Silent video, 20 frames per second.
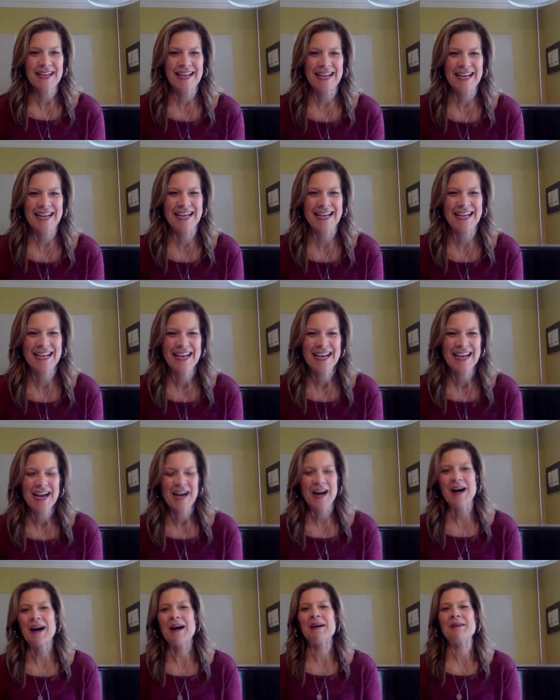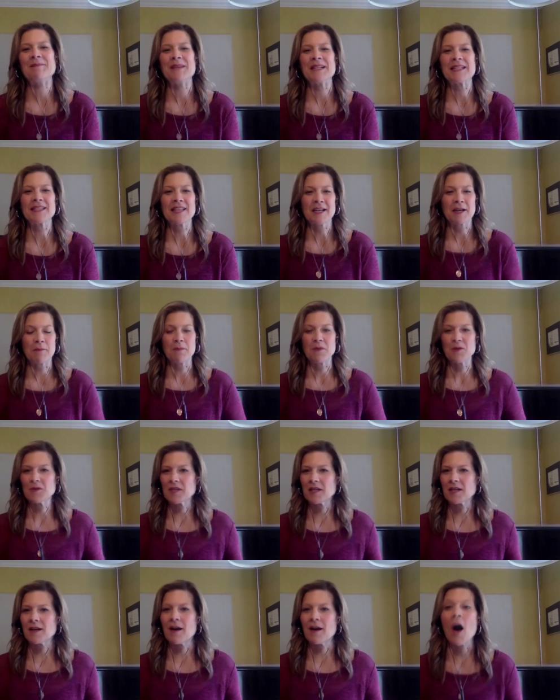It's like
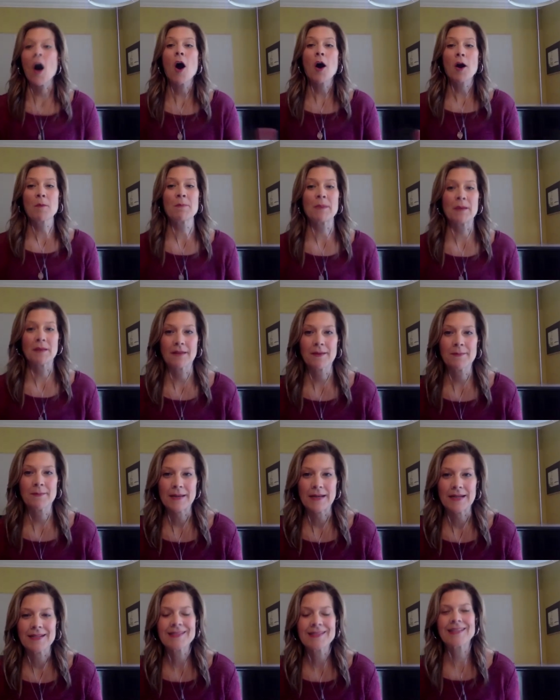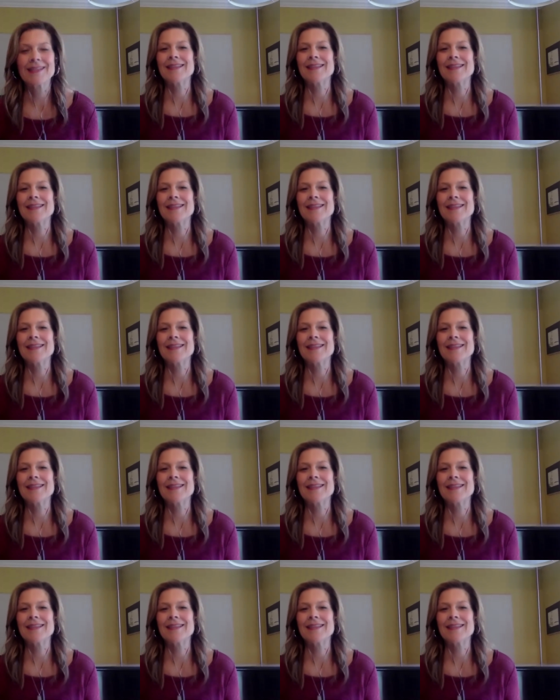a harp Olympics